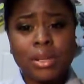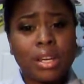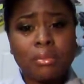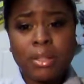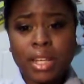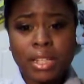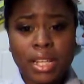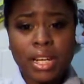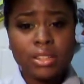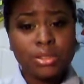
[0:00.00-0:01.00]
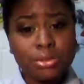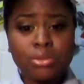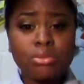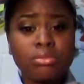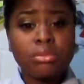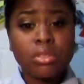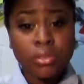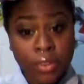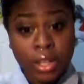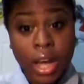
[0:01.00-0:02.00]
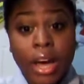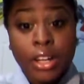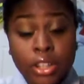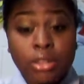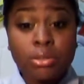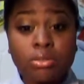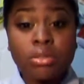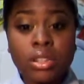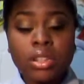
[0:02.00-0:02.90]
You can't be like that. Do the fuck out of you.